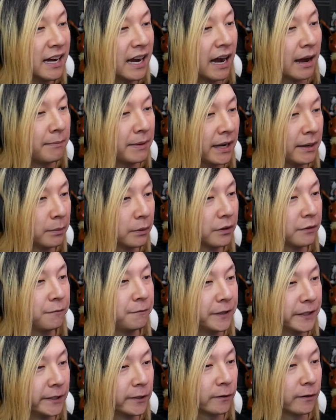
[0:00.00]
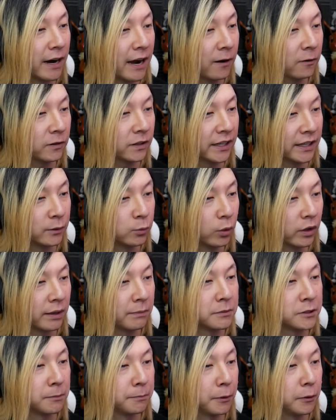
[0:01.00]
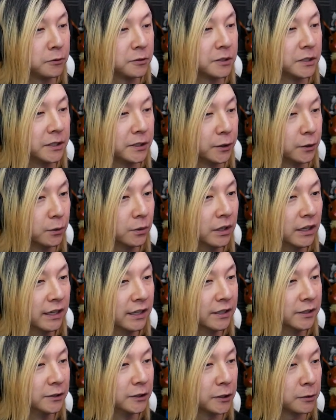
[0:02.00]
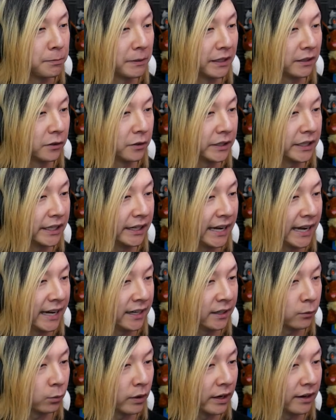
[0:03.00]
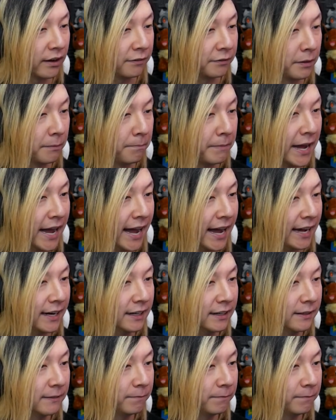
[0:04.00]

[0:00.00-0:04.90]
I'm able to figure out like what I'm supposed to do just by looking at it right off the bat.